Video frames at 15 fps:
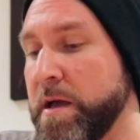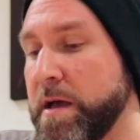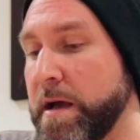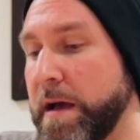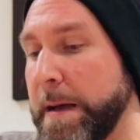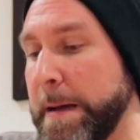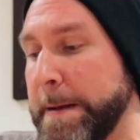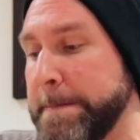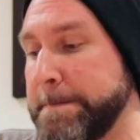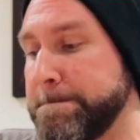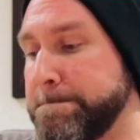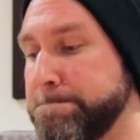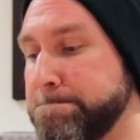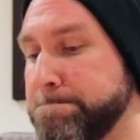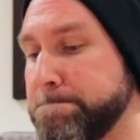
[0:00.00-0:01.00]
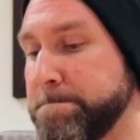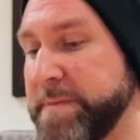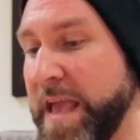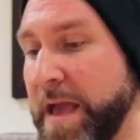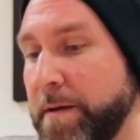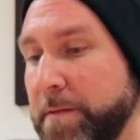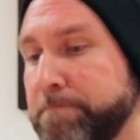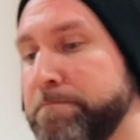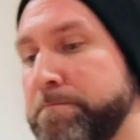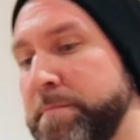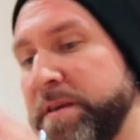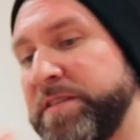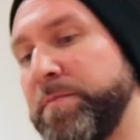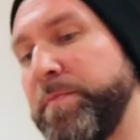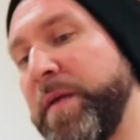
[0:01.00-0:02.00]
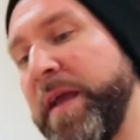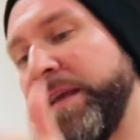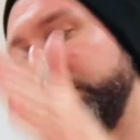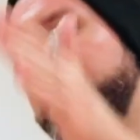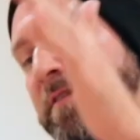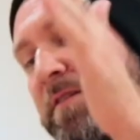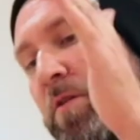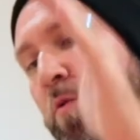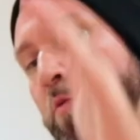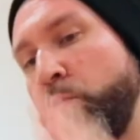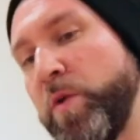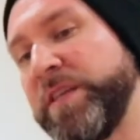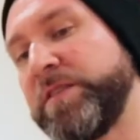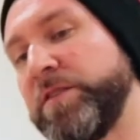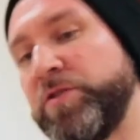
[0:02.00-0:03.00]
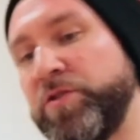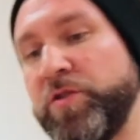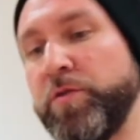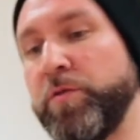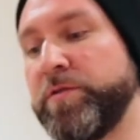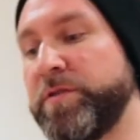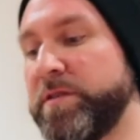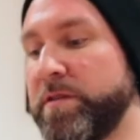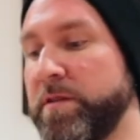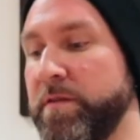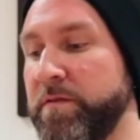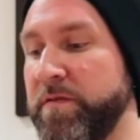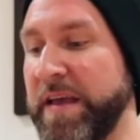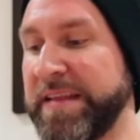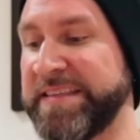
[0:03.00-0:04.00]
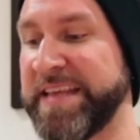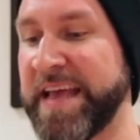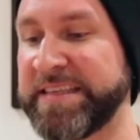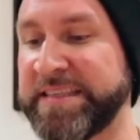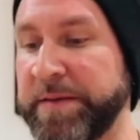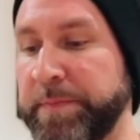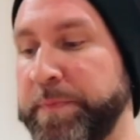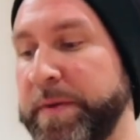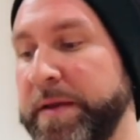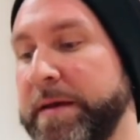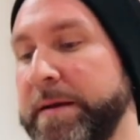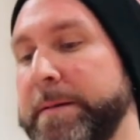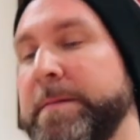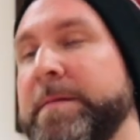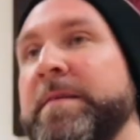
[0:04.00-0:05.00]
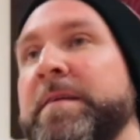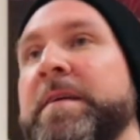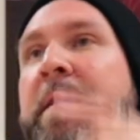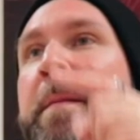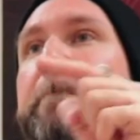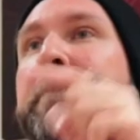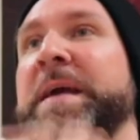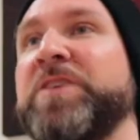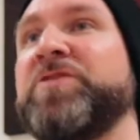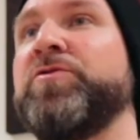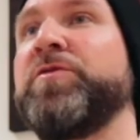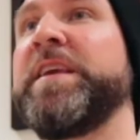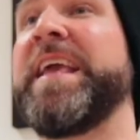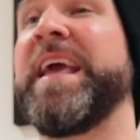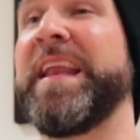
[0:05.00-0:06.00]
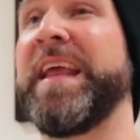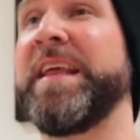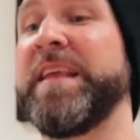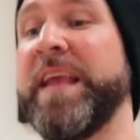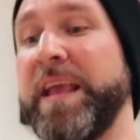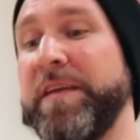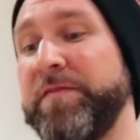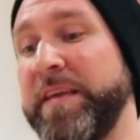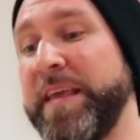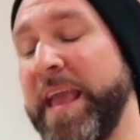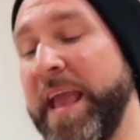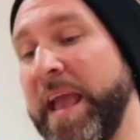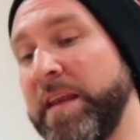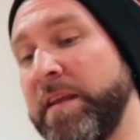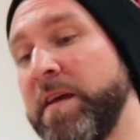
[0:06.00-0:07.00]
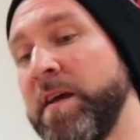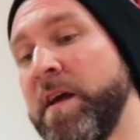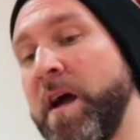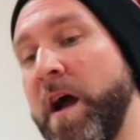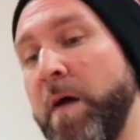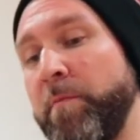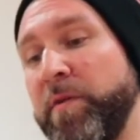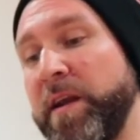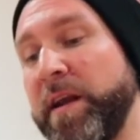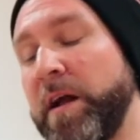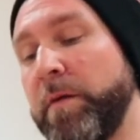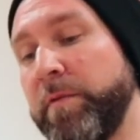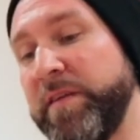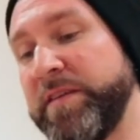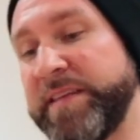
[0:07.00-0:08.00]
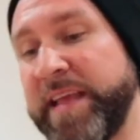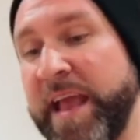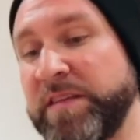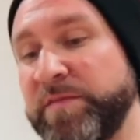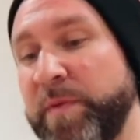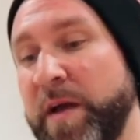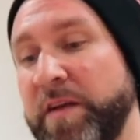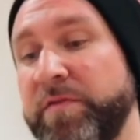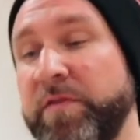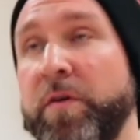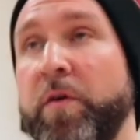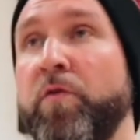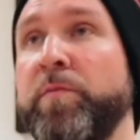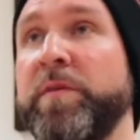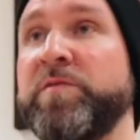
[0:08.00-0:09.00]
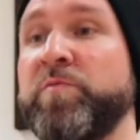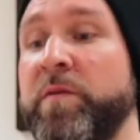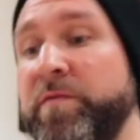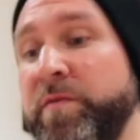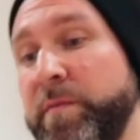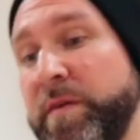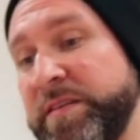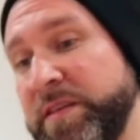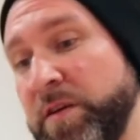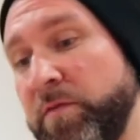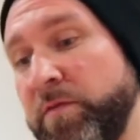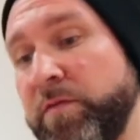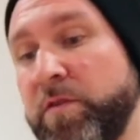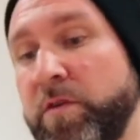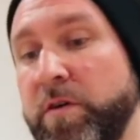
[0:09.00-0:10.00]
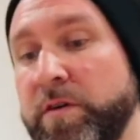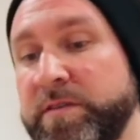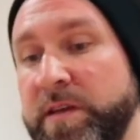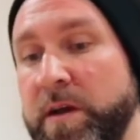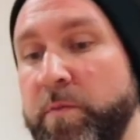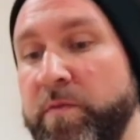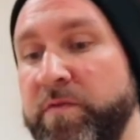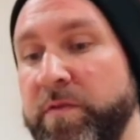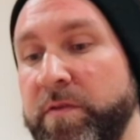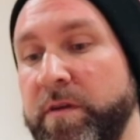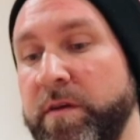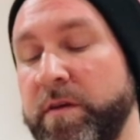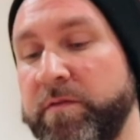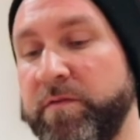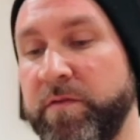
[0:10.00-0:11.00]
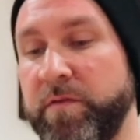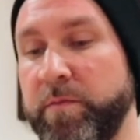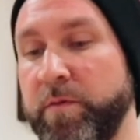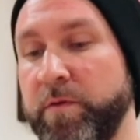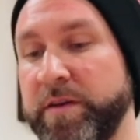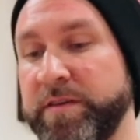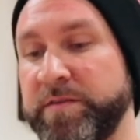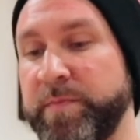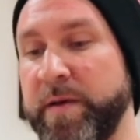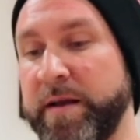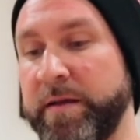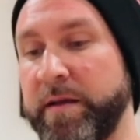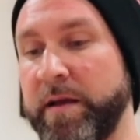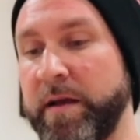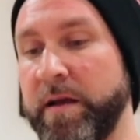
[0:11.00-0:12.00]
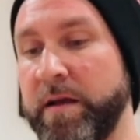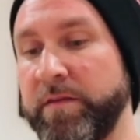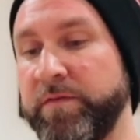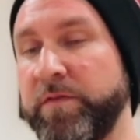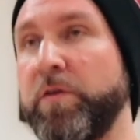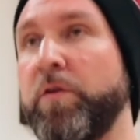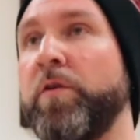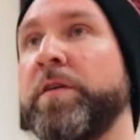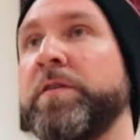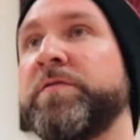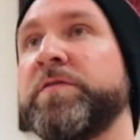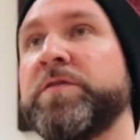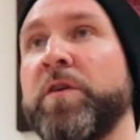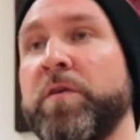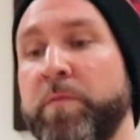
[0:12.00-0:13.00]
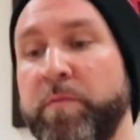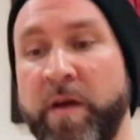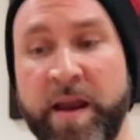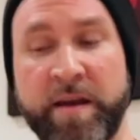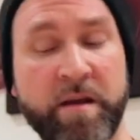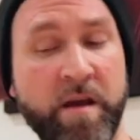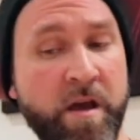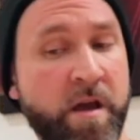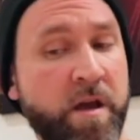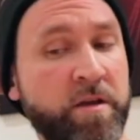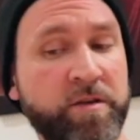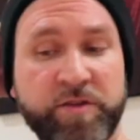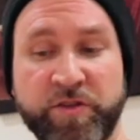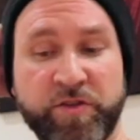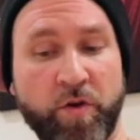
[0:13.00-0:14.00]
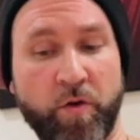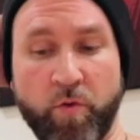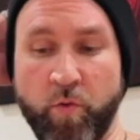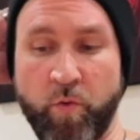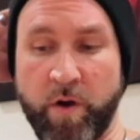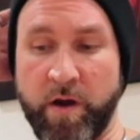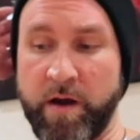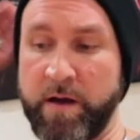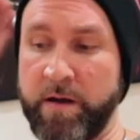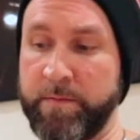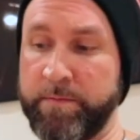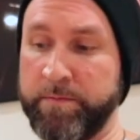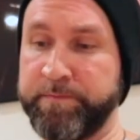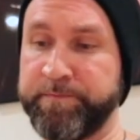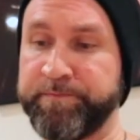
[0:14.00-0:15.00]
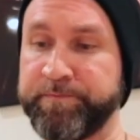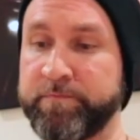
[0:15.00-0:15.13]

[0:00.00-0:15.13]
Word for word: um, yeah mr banks wheeze the juice fantastic beer make sure you get it in you if you can i'm bringing a couple of these cans back for the homies one for myself of course a couple for the for the boys back uh, for gordon for scott and brad so um,